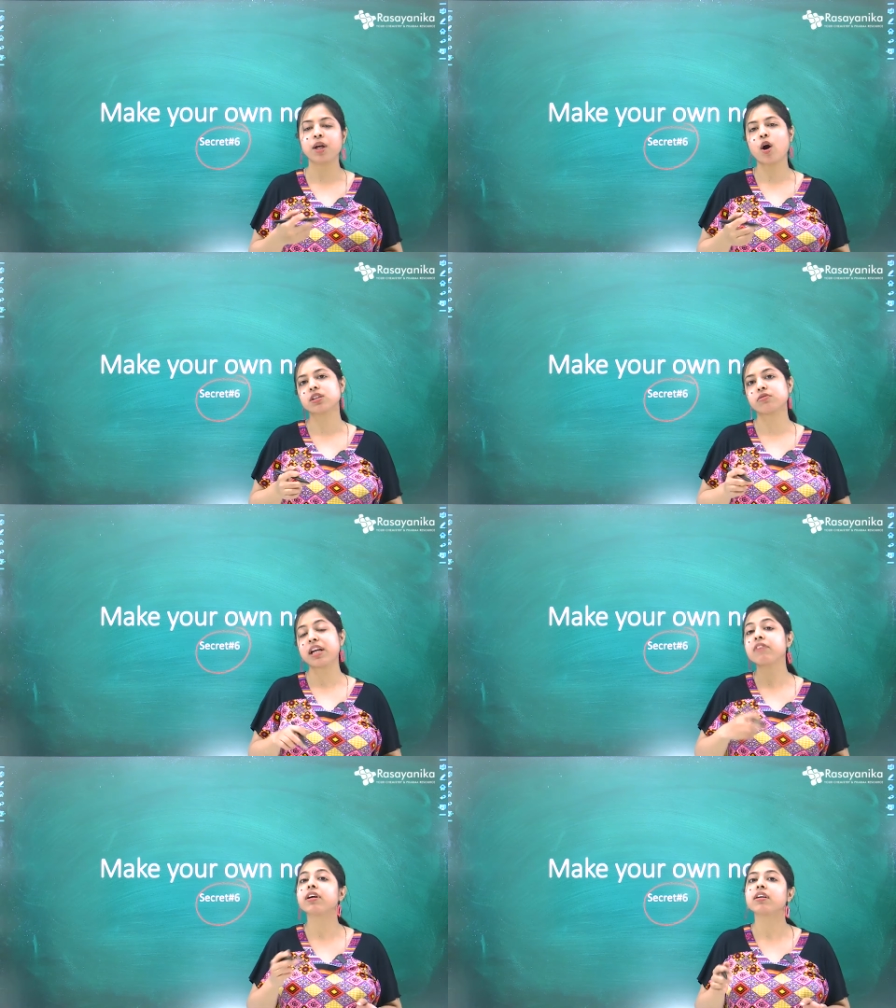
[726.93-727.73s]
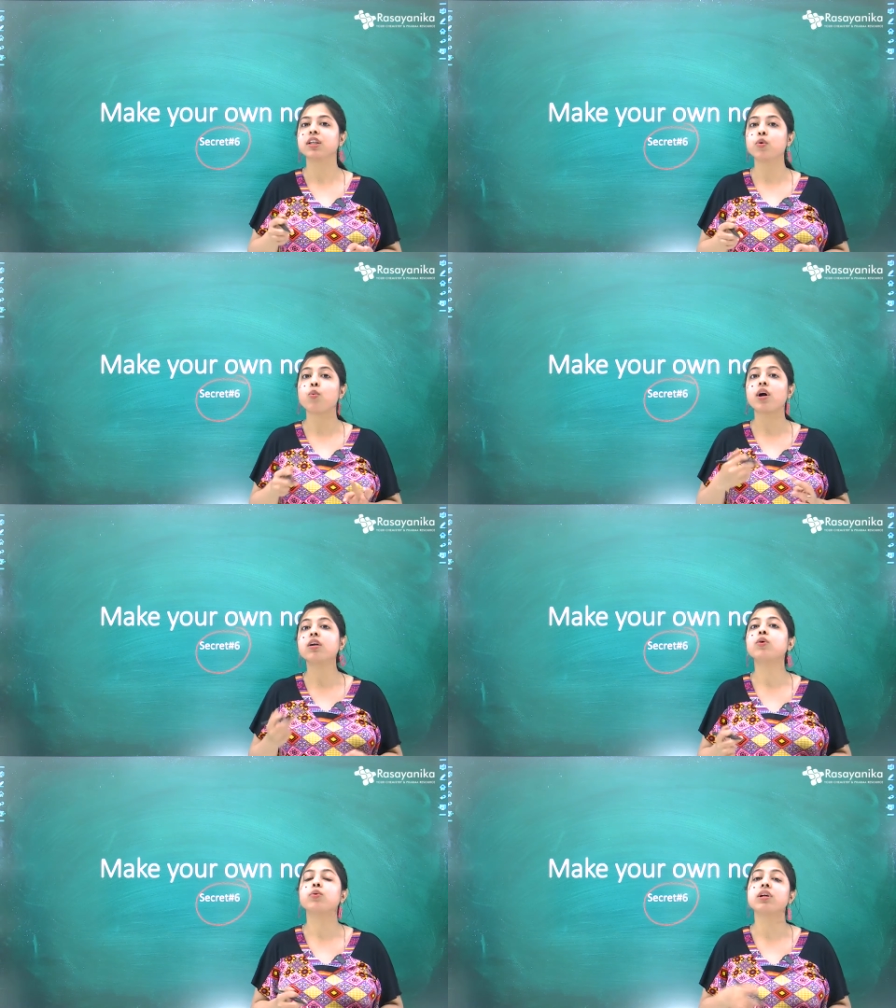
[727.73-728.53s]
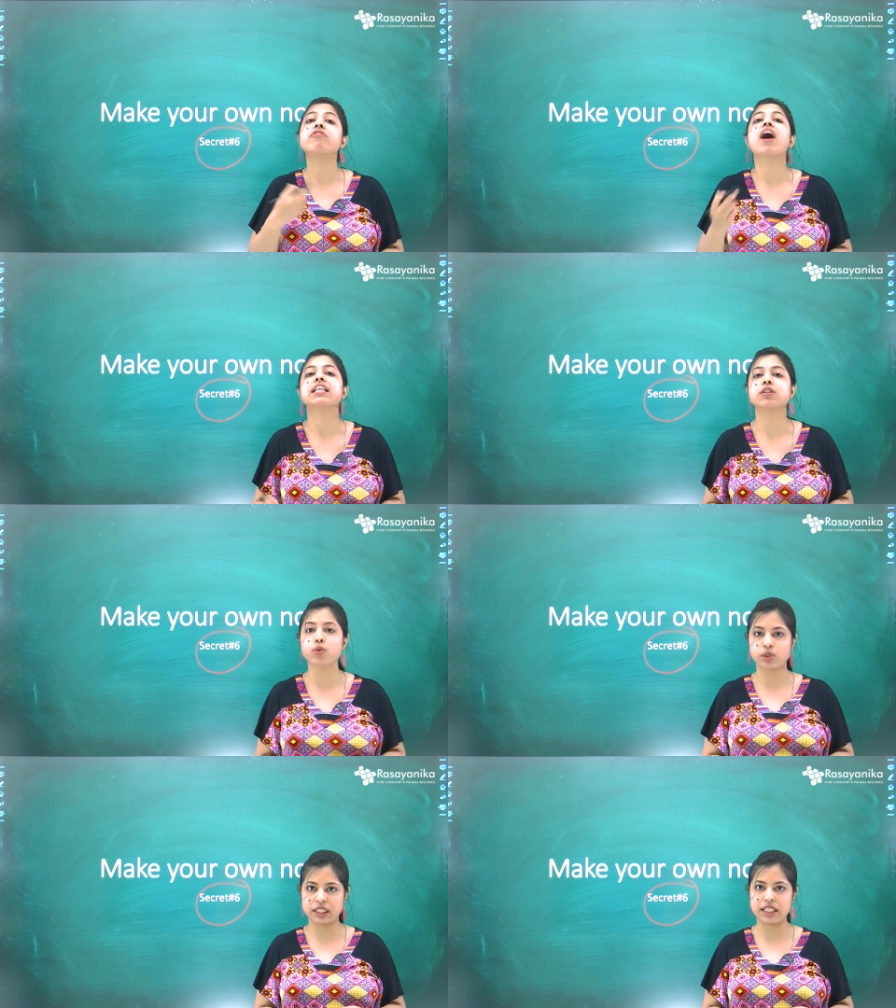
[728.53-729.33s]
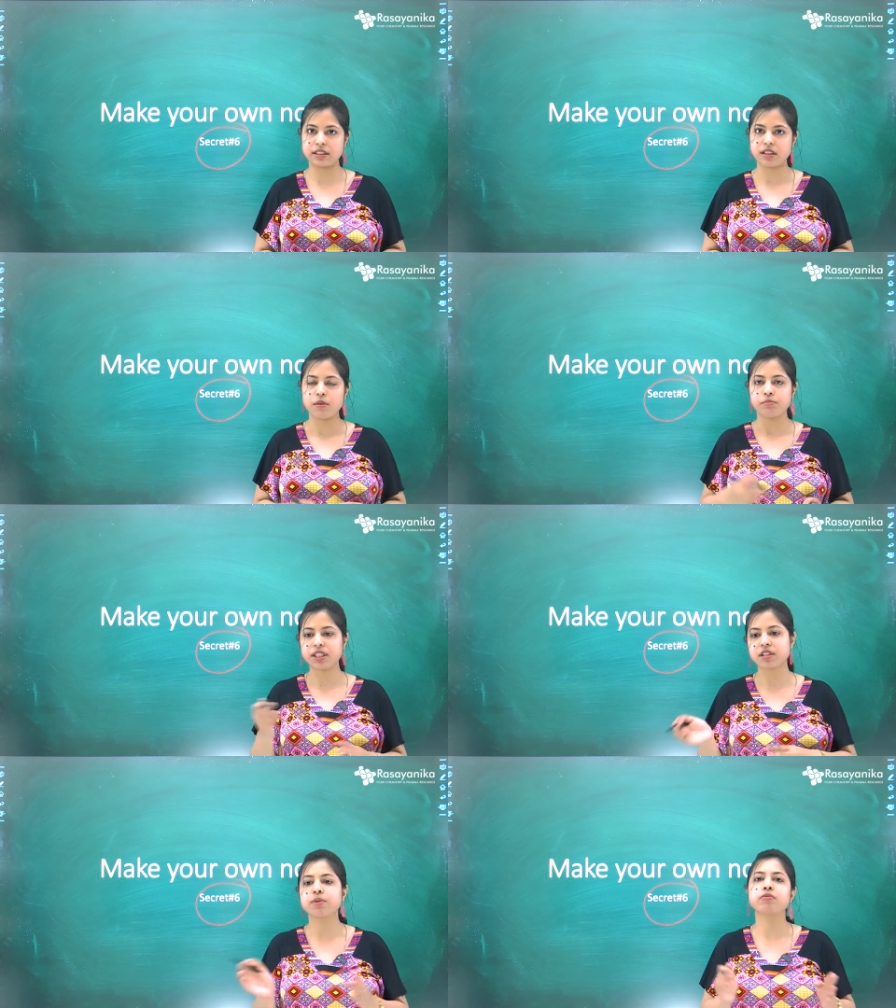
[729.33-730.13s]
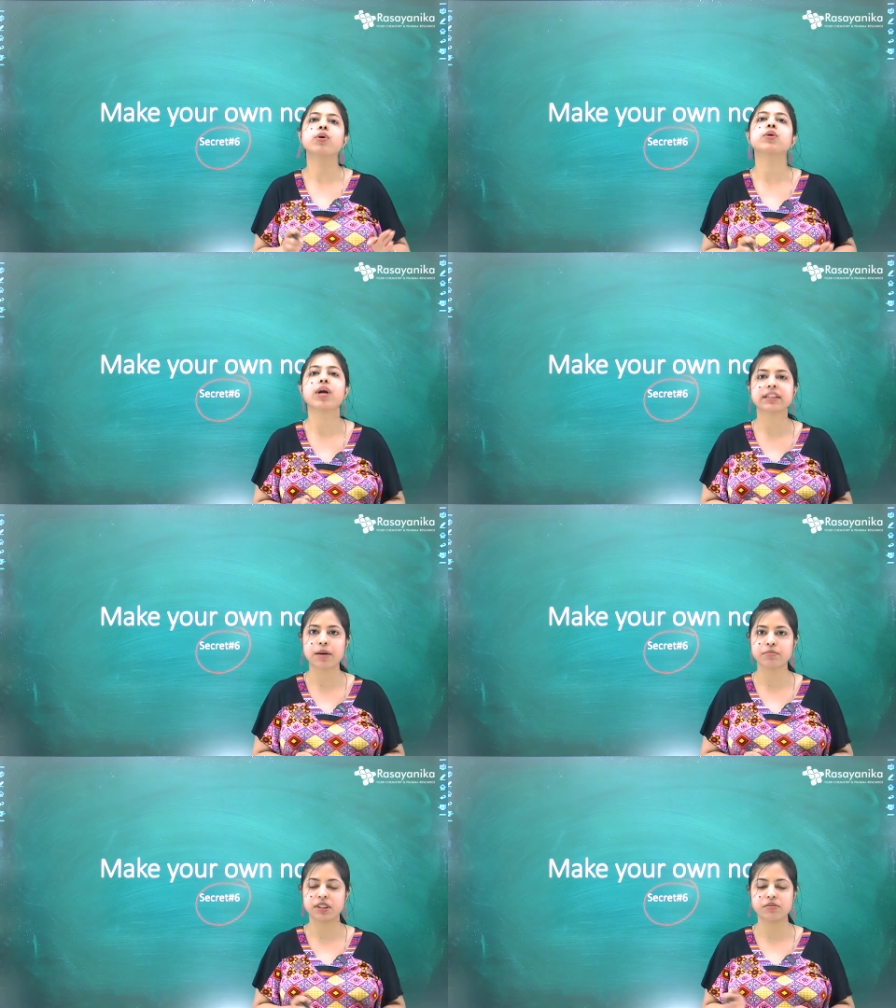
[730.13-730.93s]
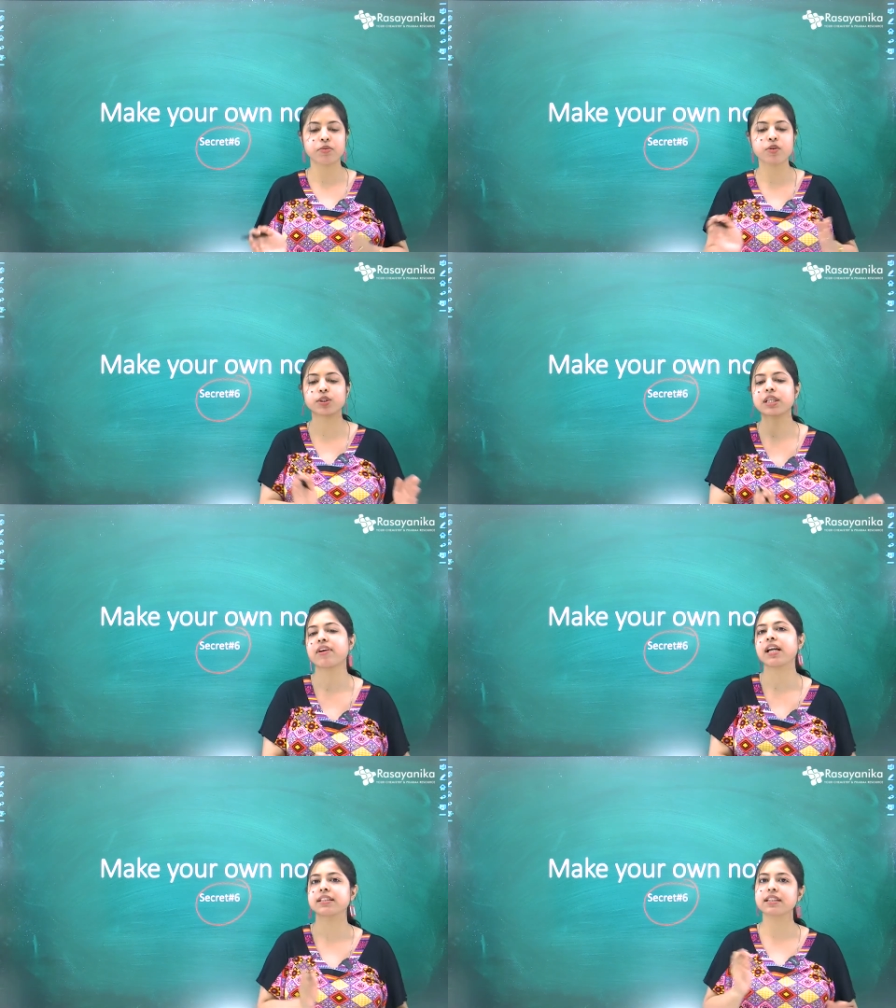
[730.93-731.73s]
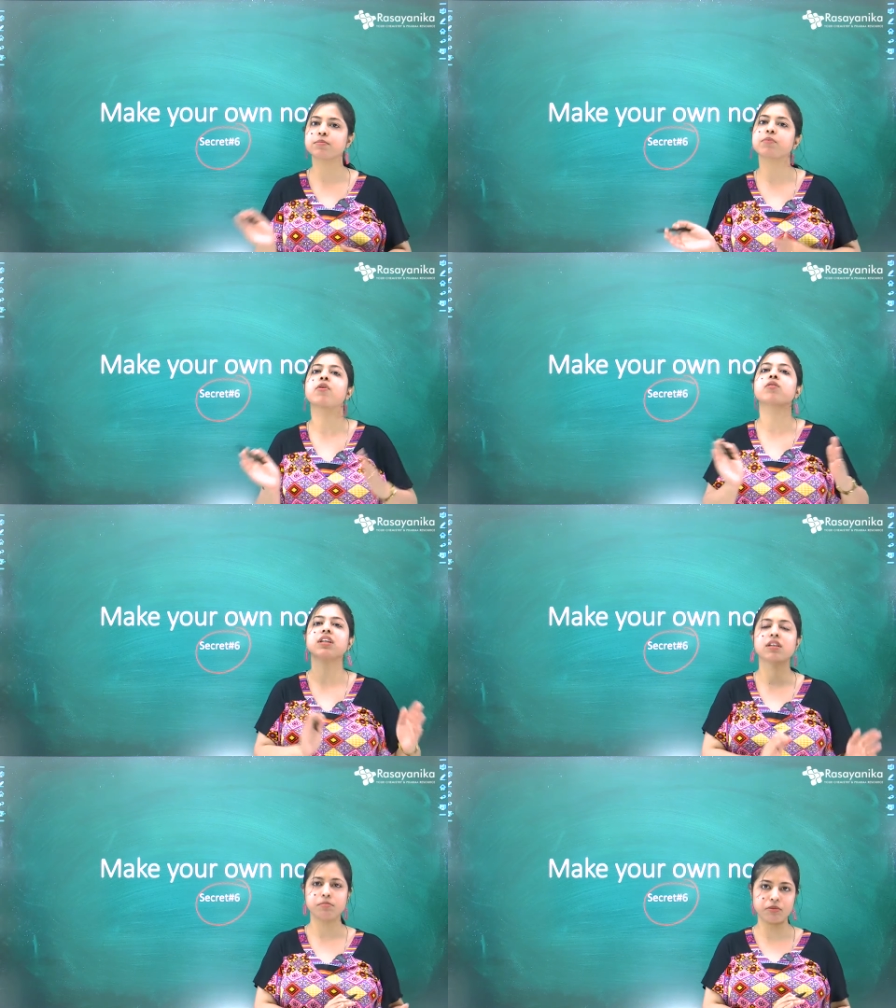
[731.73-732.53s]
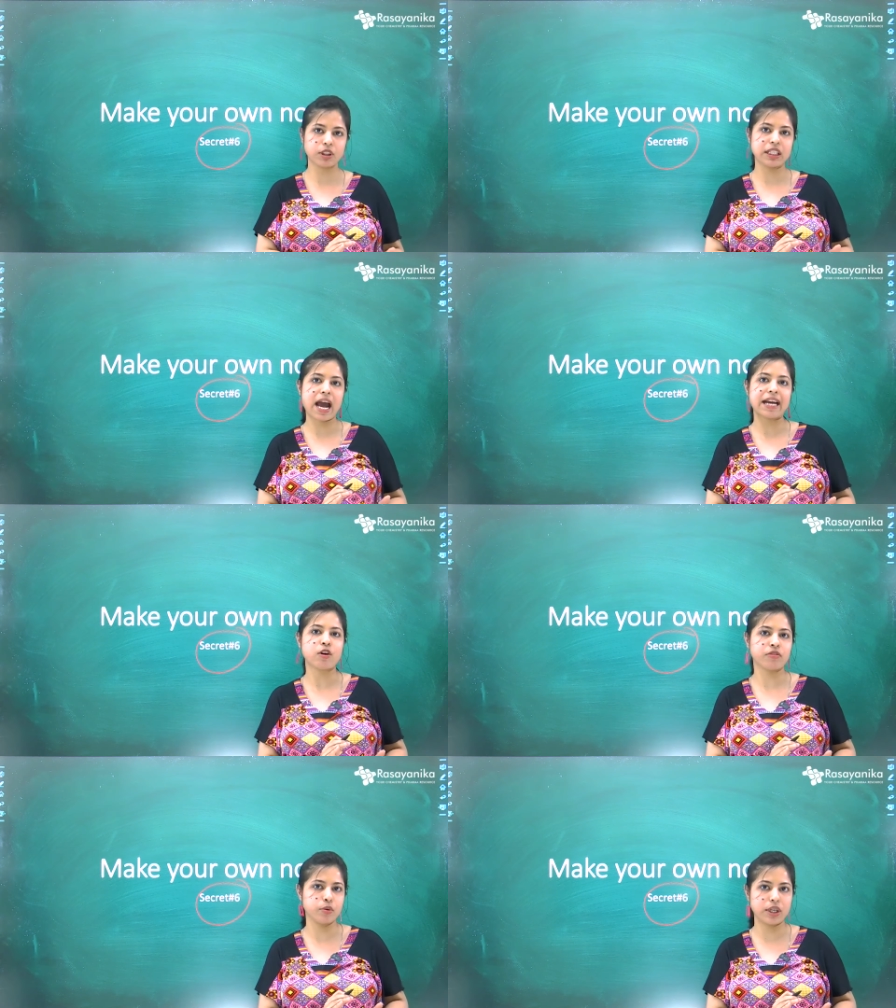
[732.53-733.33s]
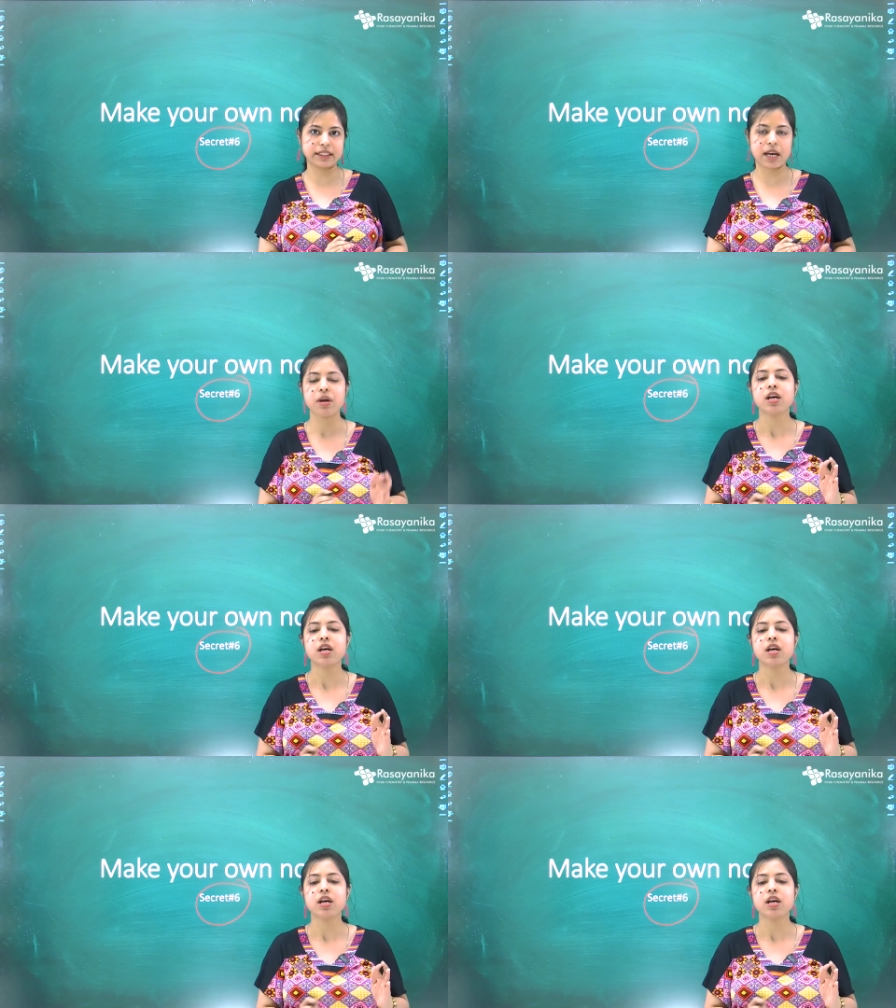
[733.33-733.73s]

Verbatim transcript: because whenever you want to revise those things just before you exam just before your seven days just before the before the night of your exam